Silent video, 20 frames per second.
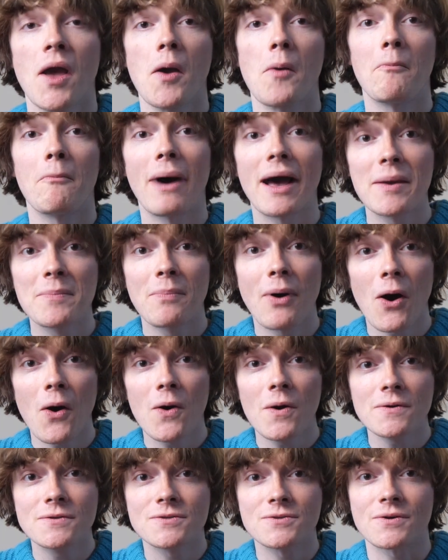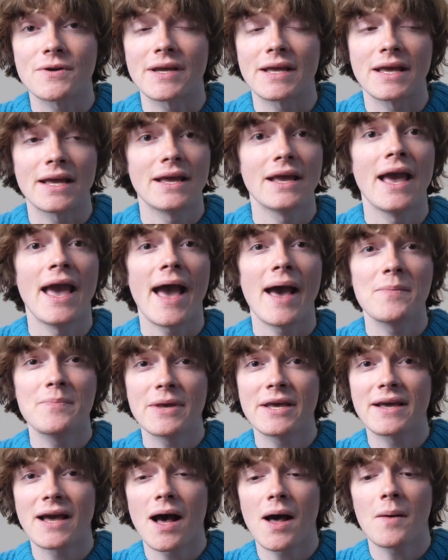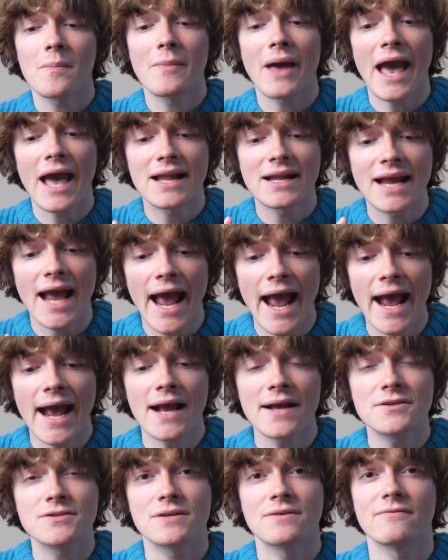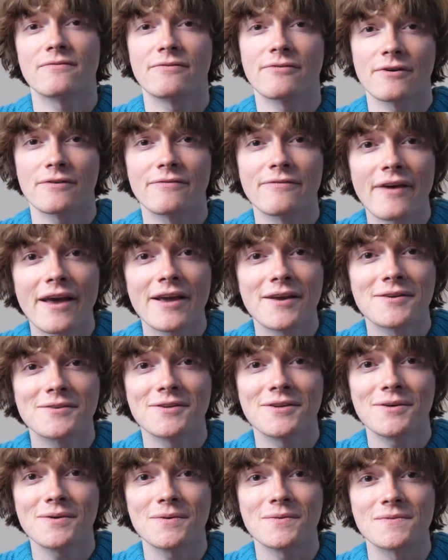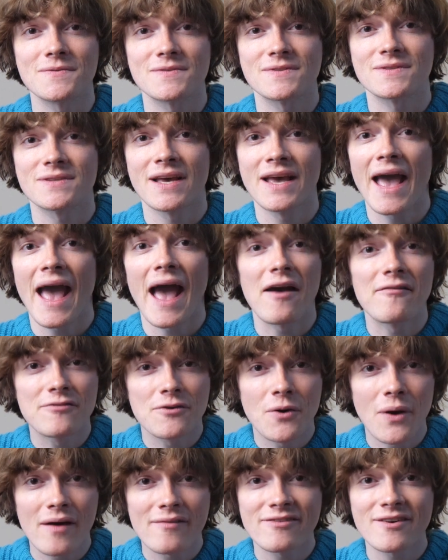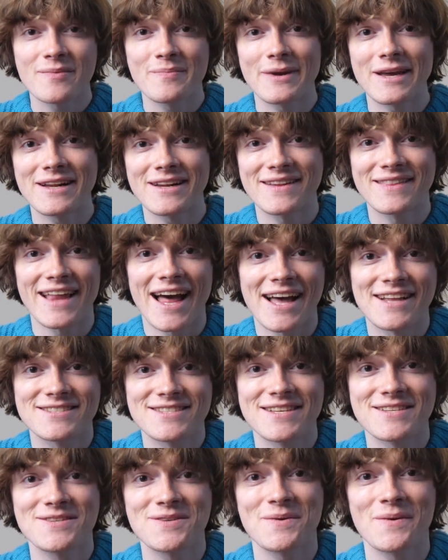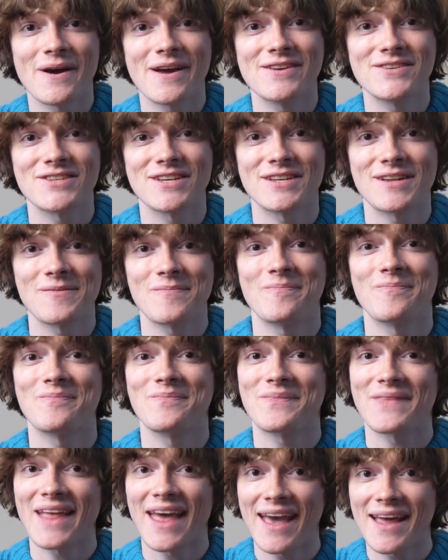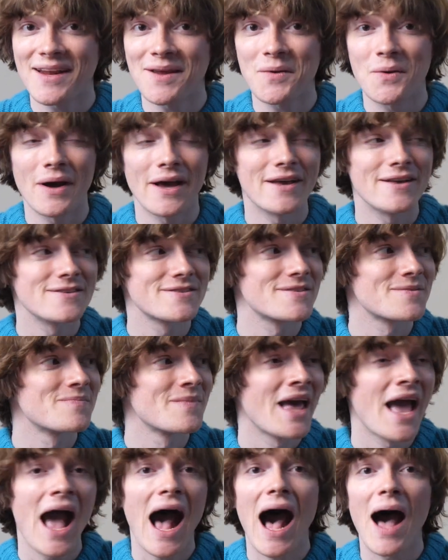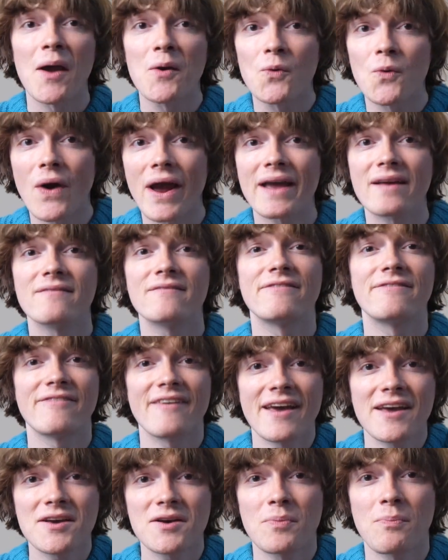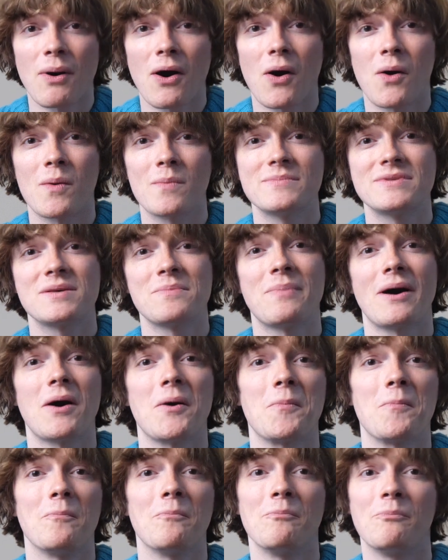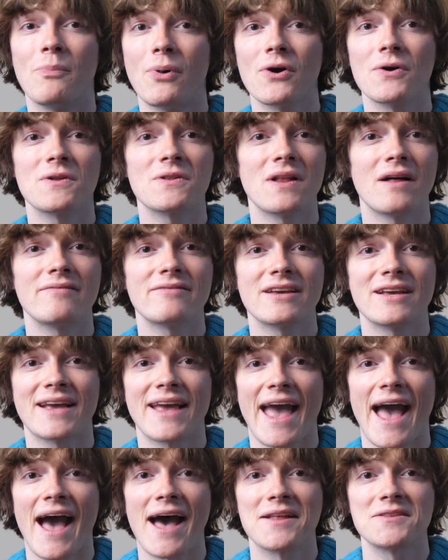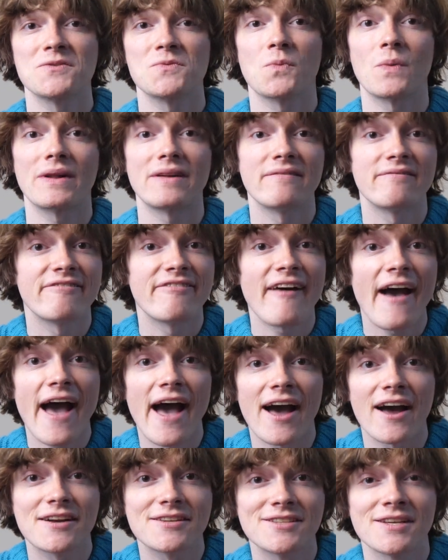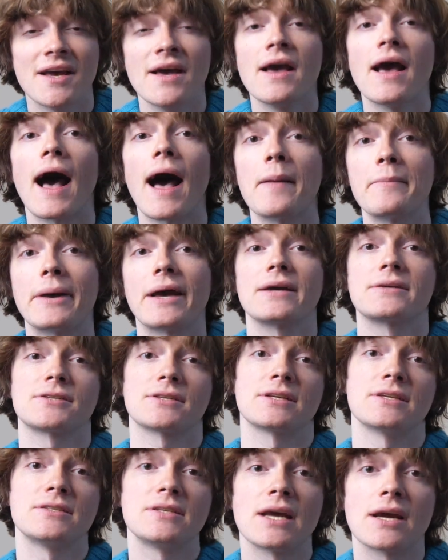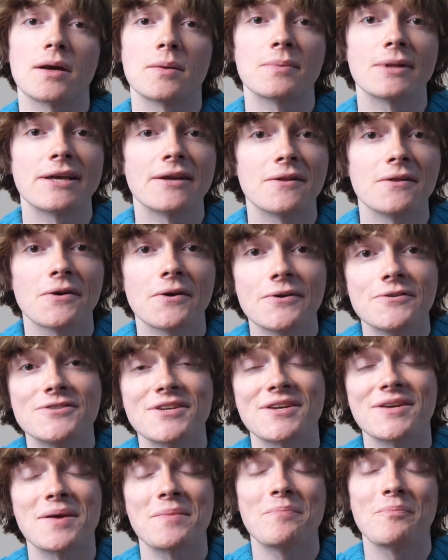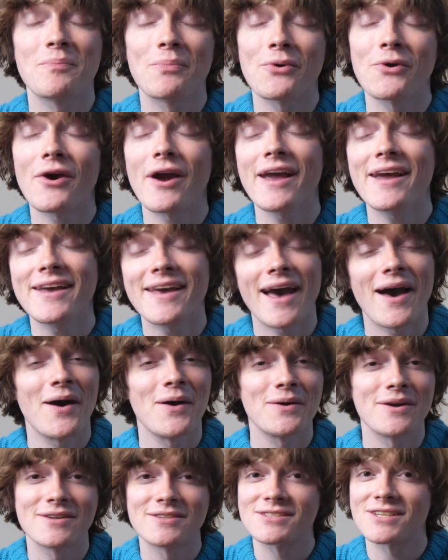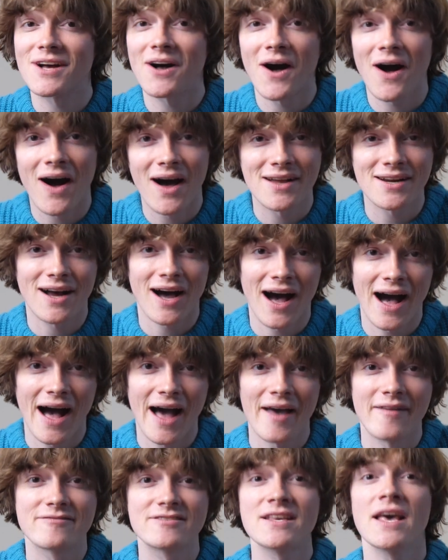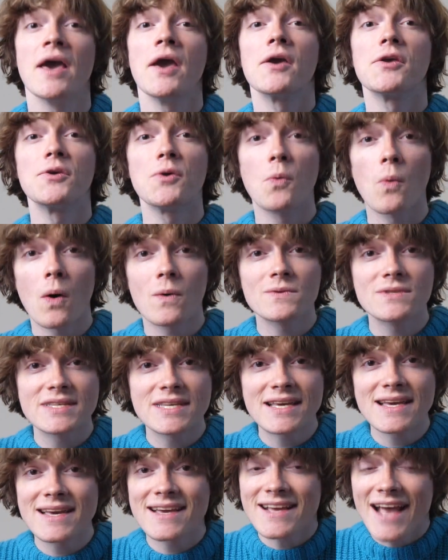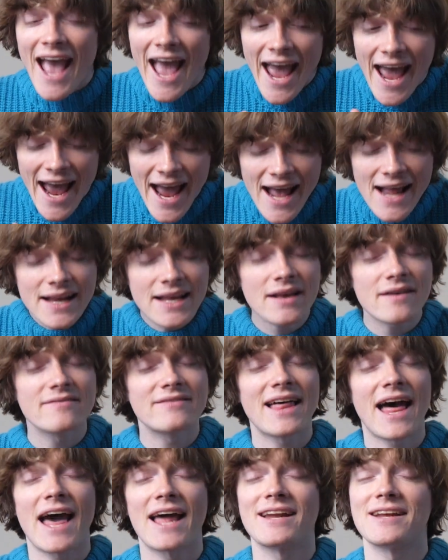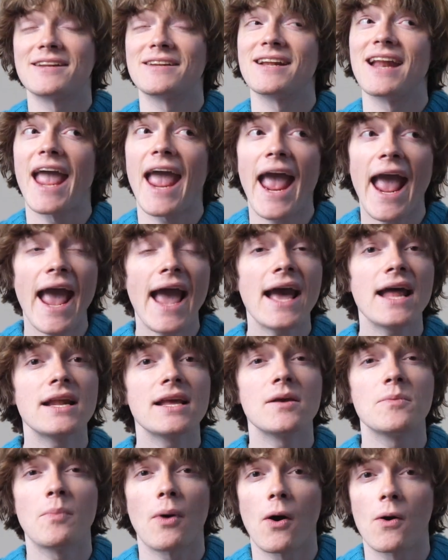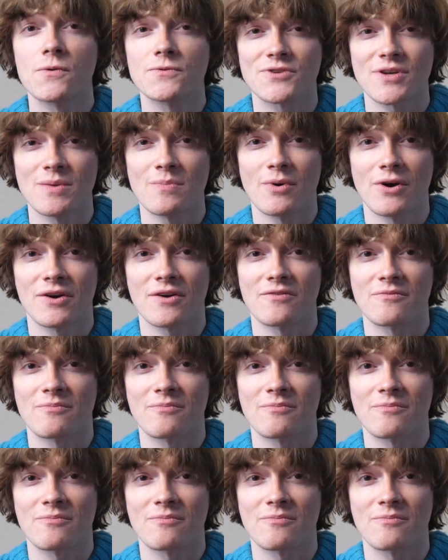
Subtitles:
My poetry had become an agent for fake news. Have you ever been in that situation? Anyways, I write fake poems about book-loving cats when in fact, I'm actually terribly allergic and break out into hot hives. You won't see any of that in any poetry book of